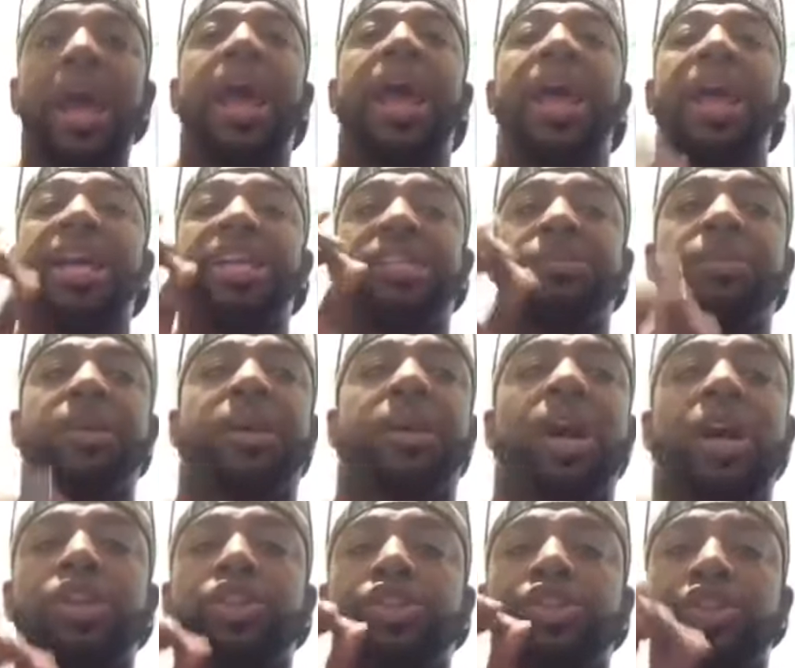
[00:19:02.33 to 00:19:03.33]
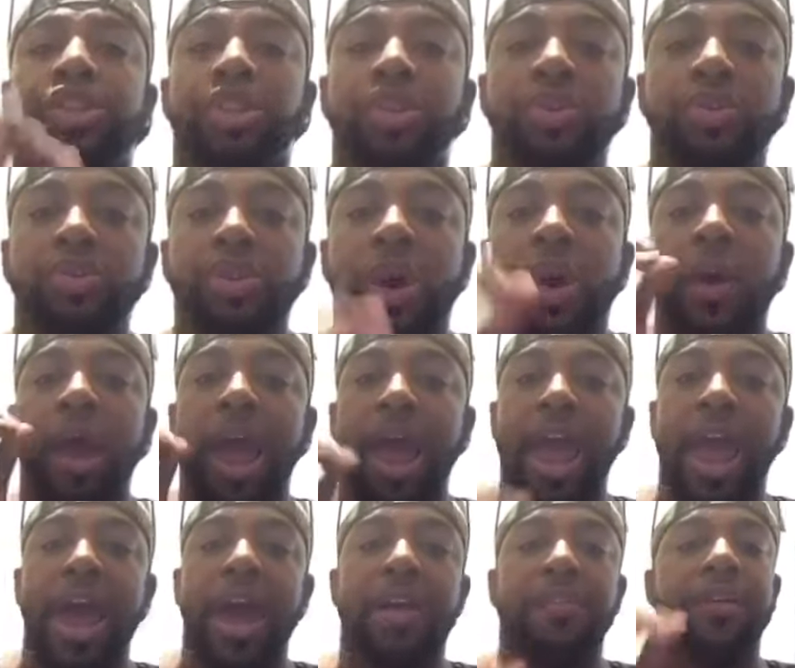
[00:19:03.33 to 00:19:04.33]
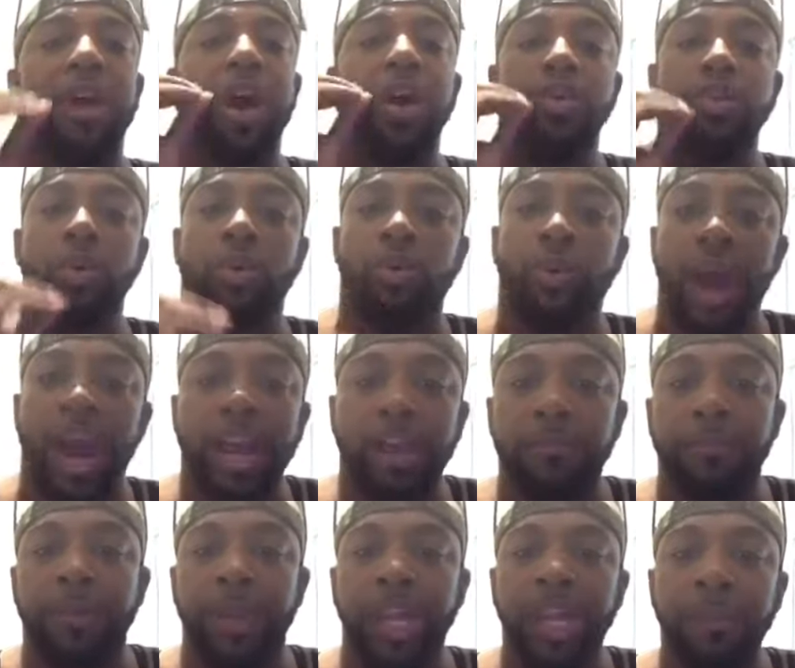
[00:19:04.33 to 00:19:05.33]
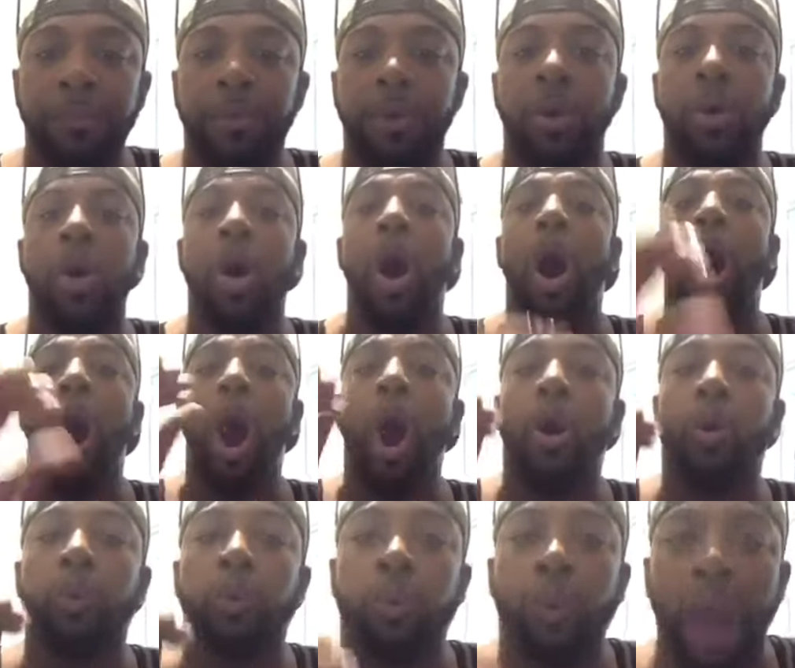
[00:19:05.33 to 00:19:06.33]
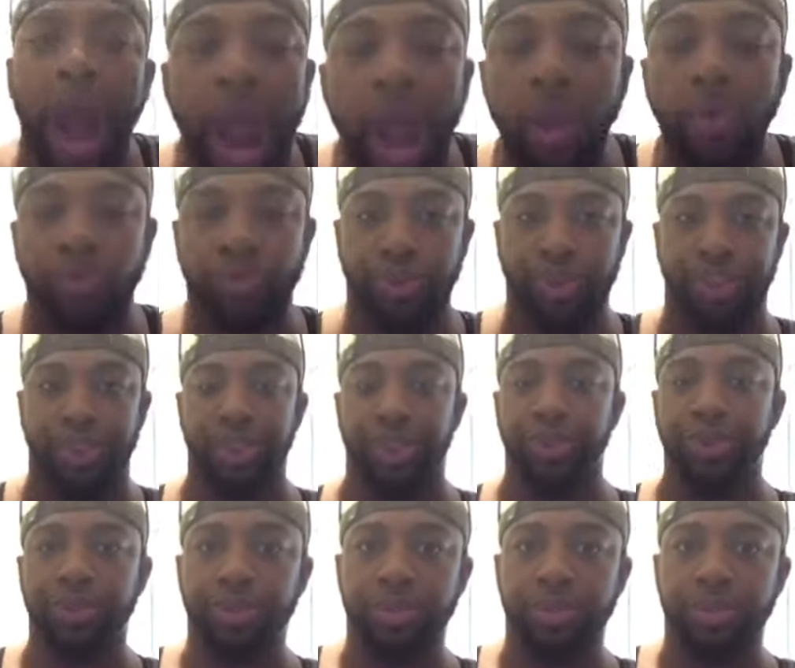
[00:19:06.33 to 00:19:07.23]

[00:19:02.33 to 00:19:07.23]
It's because you don't have the right people around you.